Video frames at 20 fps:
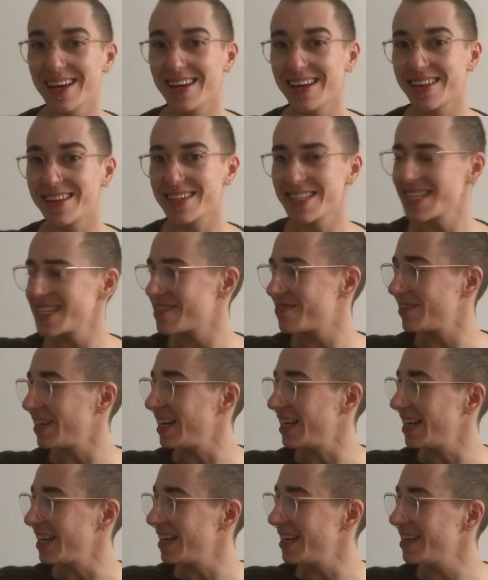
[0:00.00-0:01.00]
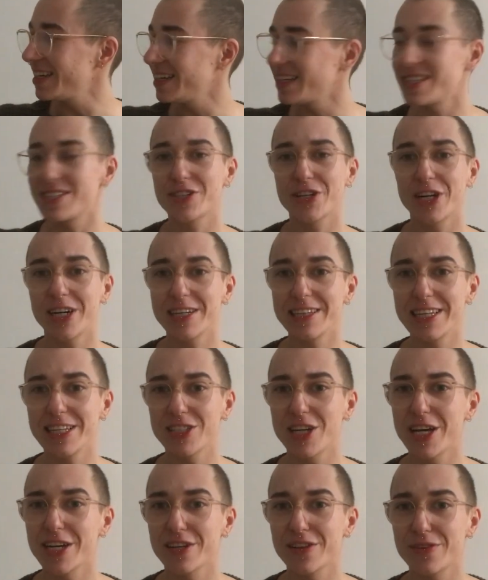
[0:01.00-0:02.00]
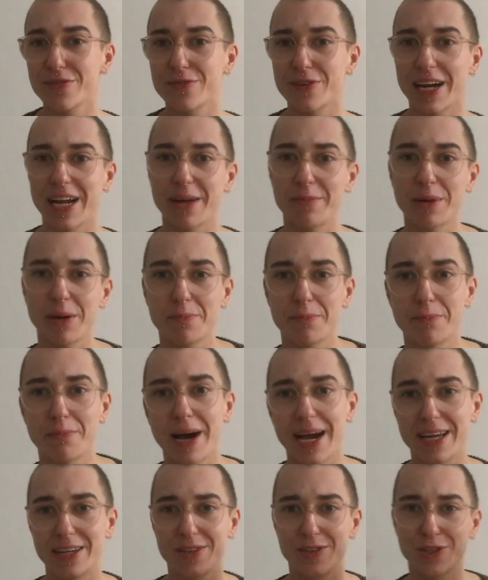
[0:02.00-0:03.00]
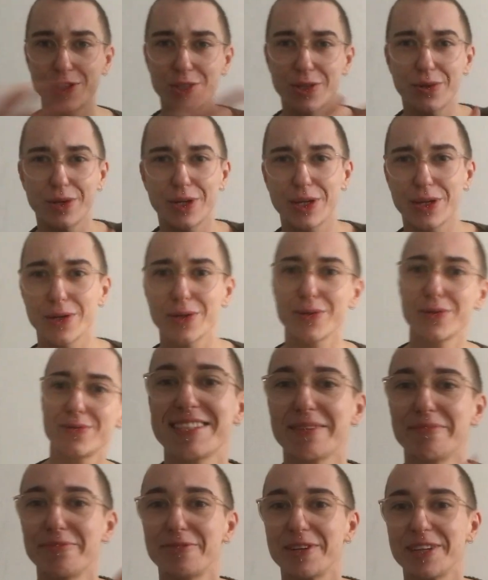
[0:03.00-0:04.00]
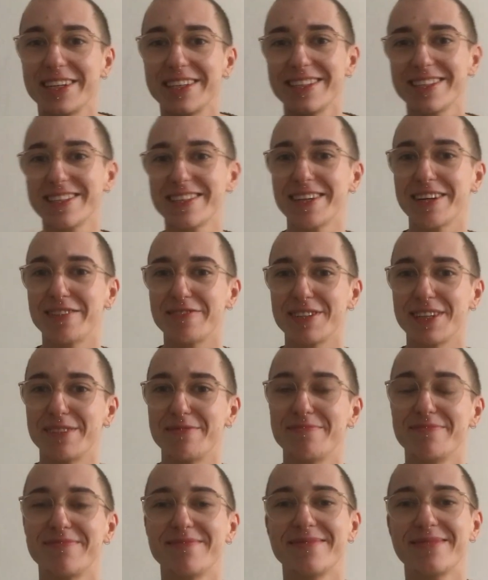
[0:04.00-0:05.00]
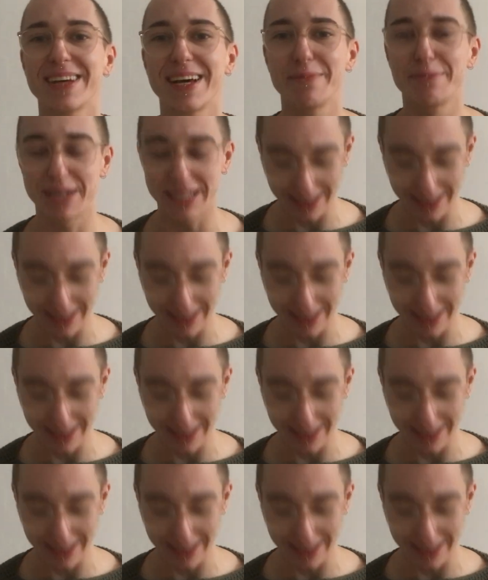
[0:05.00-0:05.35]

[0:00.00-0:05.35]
This is Vili. He's currently not in the frame. I might show you some footage of him a bit